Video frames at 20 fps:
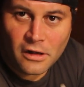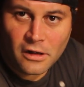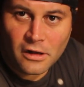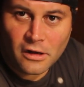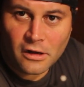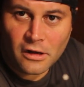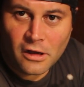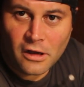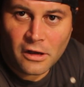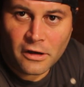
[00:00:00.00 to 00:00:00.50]
a
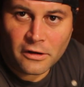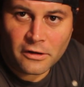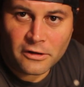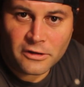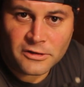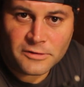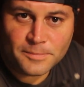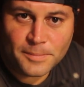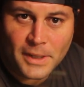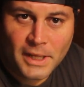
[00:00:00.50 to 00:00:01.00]

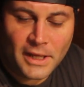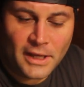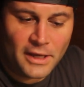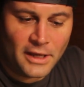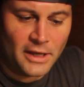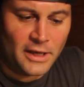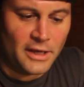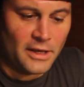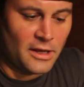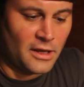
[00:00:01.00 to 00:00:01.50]
longer
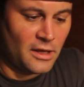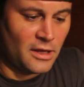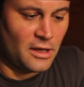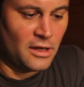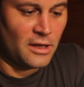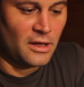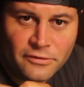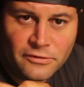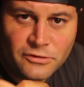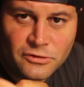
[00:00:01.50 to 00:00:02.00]
spade,
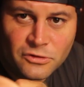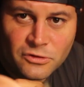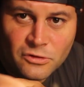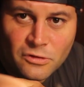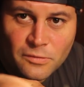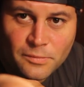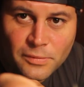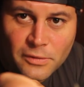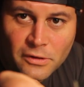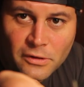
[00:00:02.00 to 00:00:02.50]

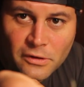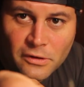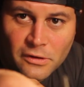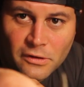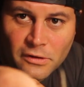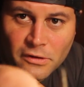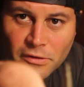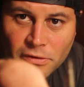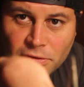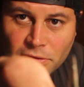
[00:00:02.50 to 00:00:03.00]

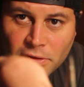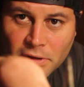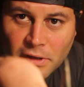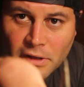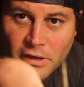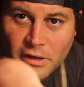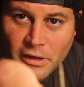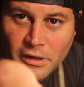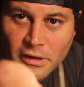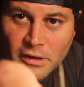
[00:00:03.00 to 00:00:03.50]
super
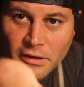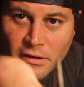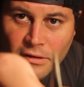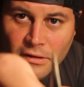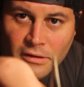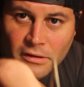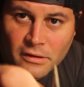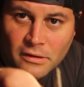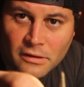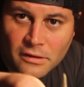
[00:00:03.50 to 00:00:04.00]

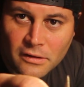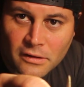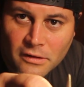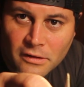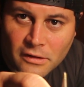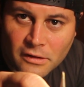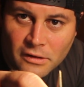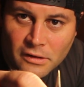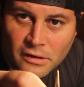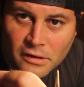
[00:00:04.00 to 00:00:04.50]
thin,
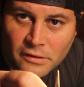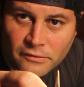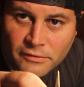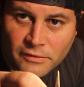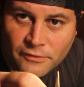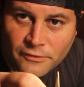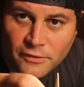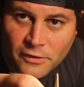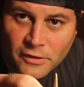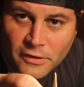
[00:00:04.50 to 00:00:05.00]
if
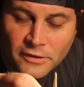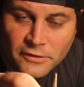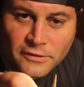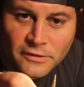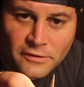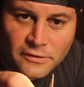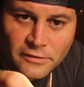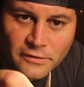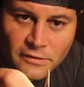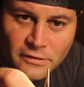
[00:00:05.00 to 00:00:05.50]
it
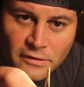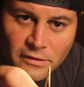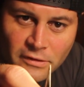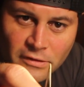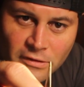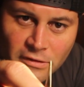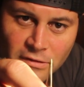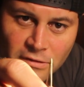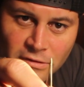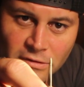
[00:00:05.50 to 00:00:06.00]
focuses,
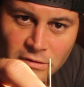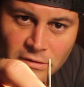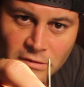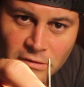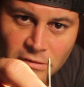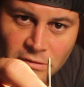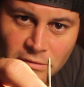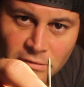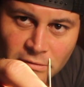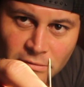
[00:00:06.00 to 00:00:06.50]

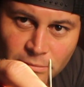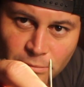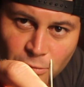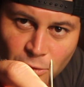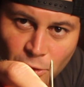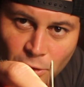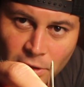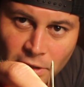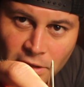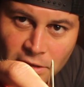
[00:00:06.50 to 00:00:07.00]

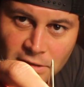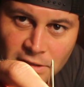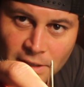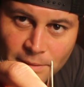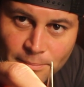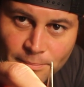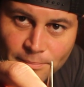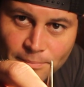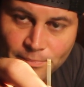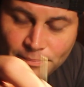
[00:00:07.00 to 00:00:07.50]
pointy
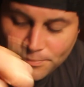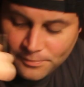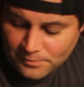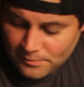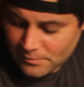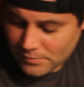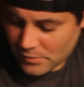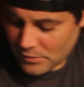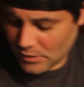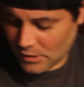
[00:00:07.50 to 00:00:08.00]
tip.
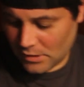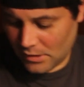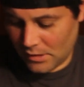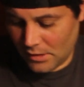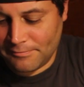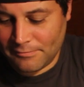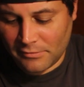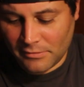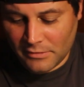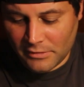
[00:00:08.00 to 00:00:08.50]

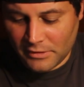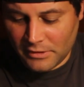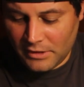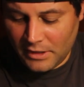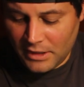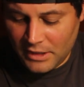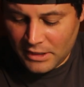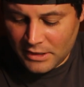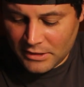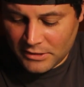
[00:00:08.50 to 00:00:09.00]

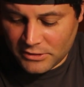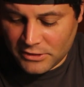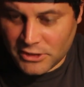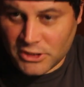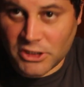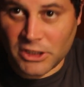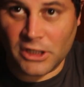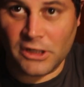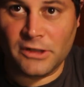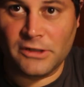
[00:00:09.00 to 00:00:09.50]
These
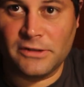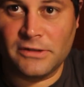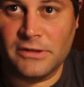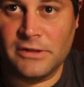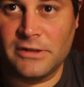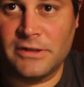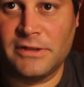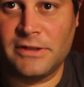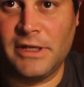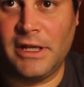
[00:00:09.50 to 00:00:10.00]

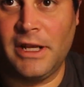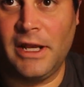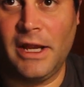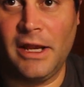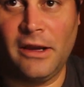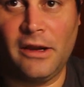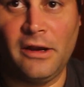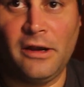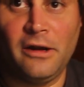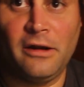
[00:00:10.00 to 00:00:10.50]
just sit
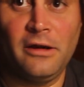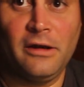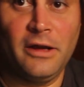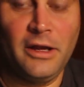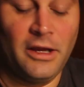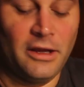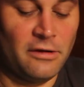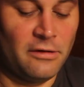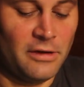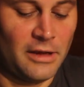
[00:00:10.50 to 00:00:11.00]
here.
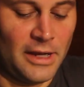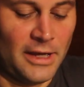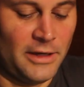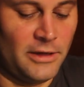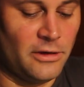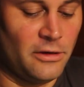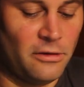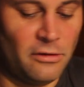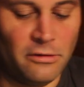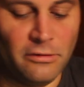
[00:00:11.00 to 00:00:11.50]
Here I
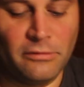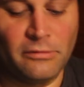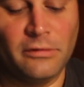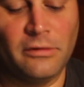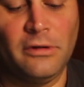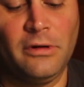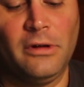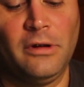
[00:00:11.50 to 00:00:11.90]
don't